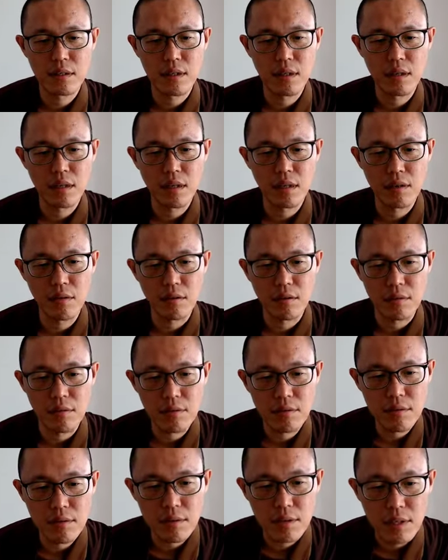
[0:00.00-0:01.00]
Oh,
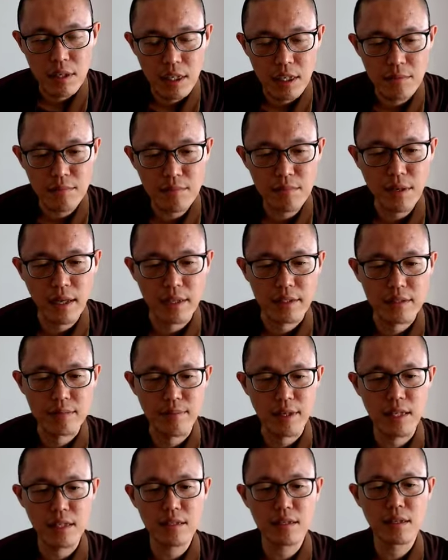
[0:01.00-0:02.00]
Kim
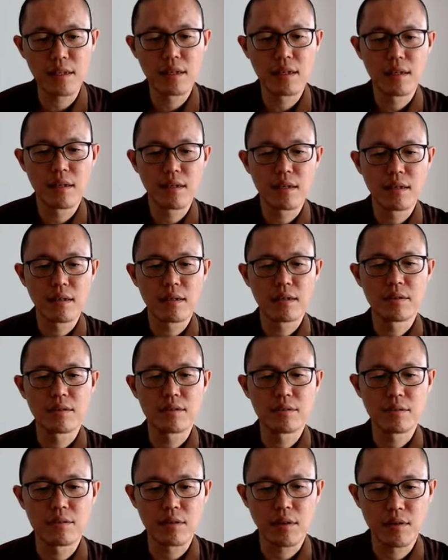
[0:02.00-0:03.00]
explained.
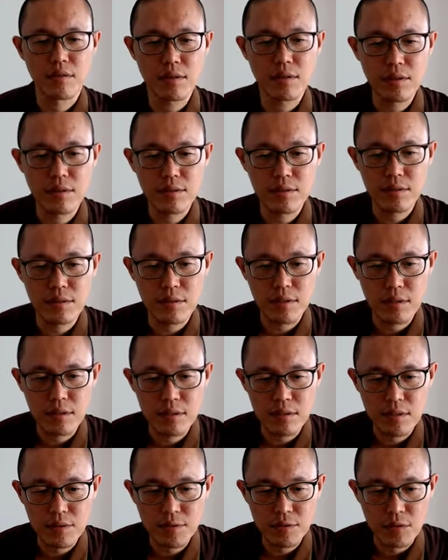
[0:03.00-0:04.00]
Sorry,
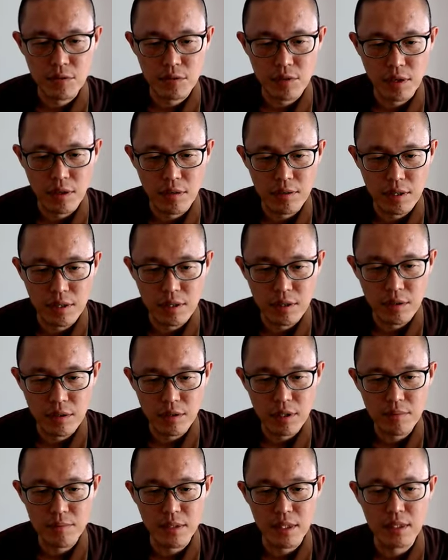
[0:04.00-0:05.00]
Shifu, sorry. Could
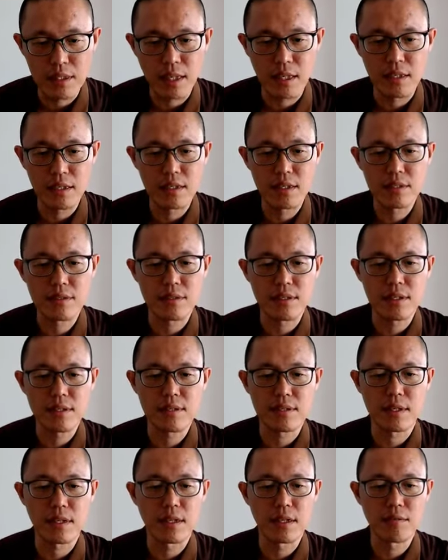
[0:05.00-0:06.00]
it be that Sis
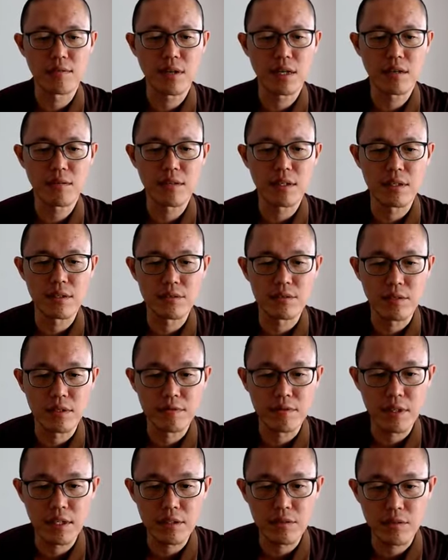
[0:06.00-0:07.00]
Lei Hua is
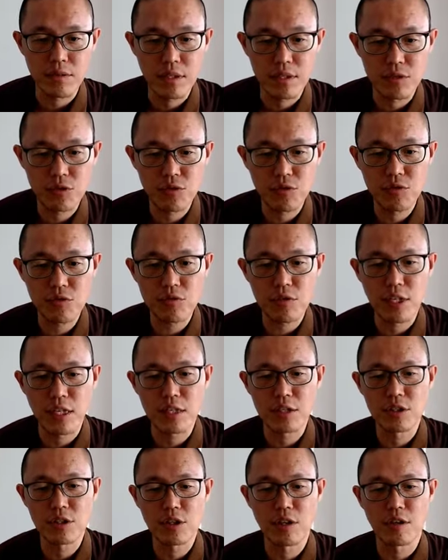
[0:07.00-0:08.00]
referring to the true
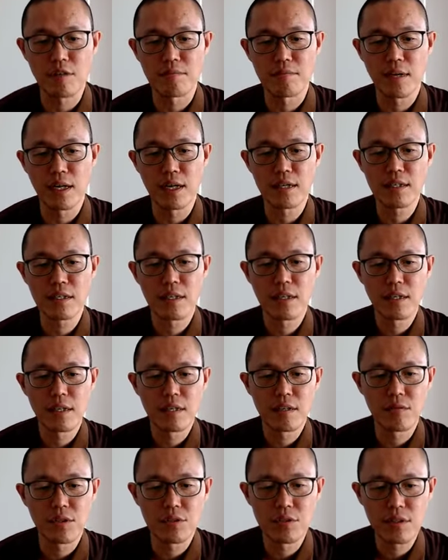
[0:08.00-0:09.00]
nature of mind,
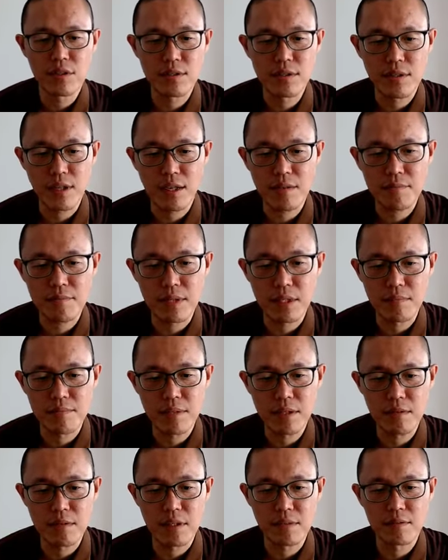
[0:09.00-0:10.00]
which some
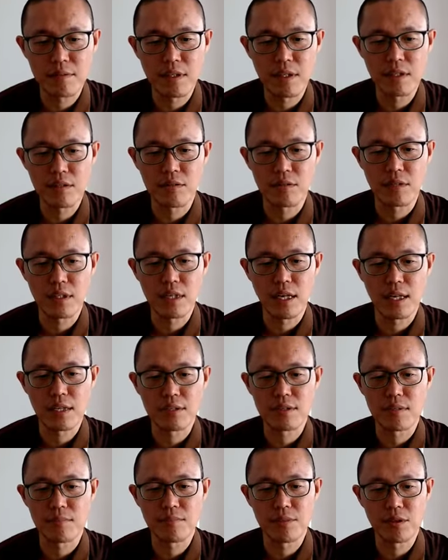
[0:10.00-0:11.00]
people refer to it as
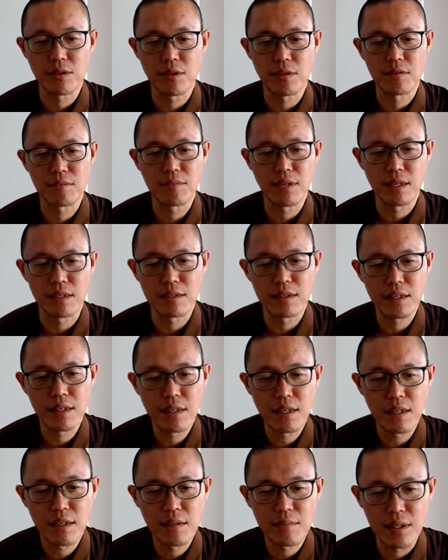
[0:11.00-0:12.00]
the pure mind,
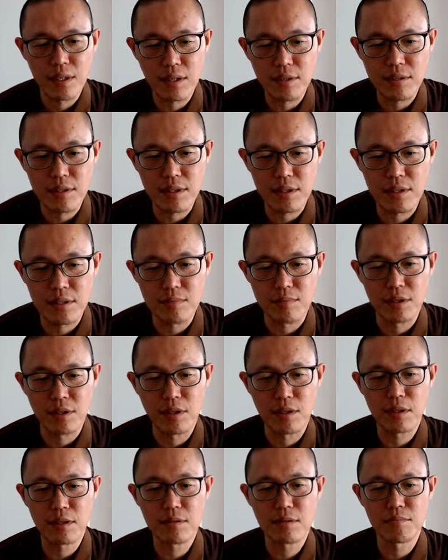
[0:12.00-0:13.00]
because it is
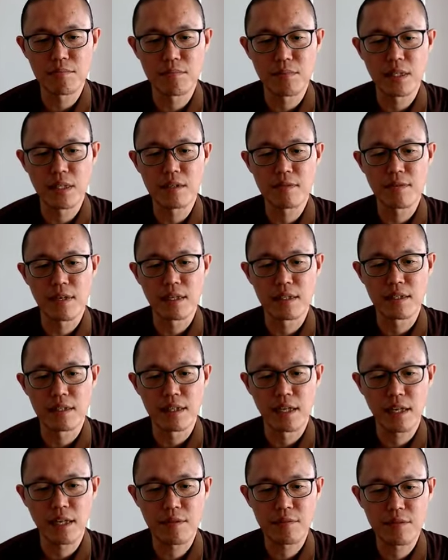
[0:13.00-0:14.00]
beyond birth and
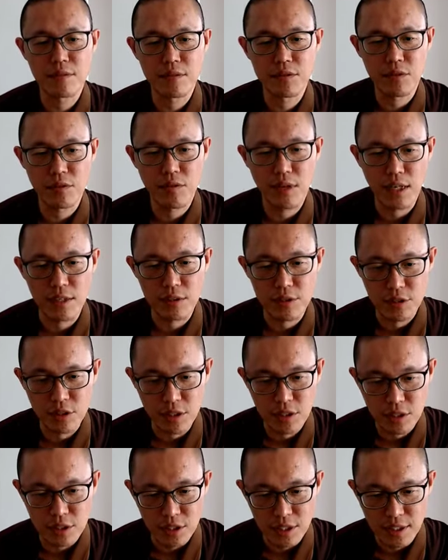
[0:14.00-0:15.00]
death, so
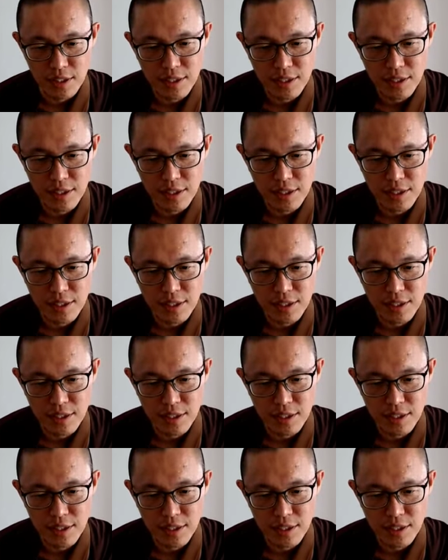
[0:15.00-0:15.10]
unchanging?